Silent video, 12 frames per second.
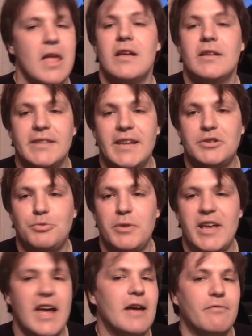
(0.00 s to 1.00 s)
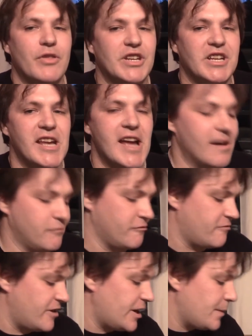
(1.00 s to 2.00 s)
Next we have the
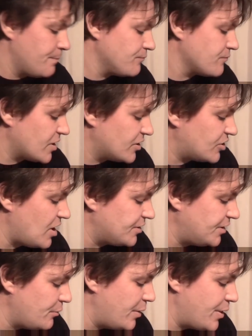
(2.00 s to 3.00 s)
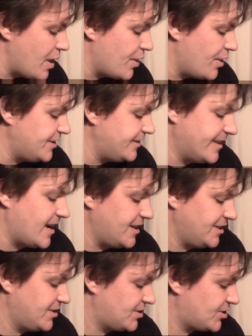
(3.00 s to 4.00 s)
cavalry, starting with the
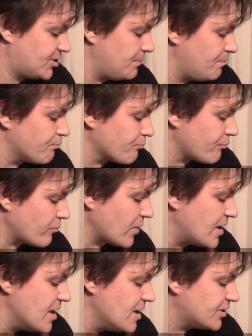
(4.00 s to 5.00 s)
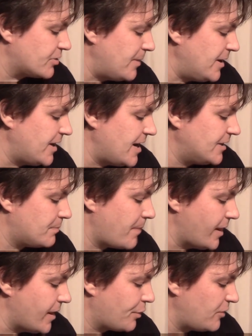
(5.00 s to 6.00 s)
knights. Speed 8,
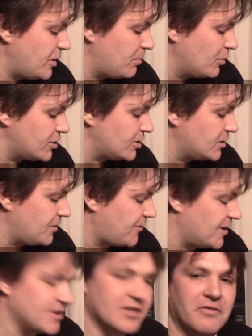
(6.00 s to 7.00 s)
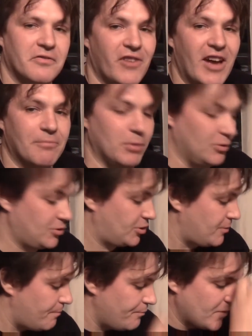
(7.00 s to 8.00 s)
melee 3+, defense 5+.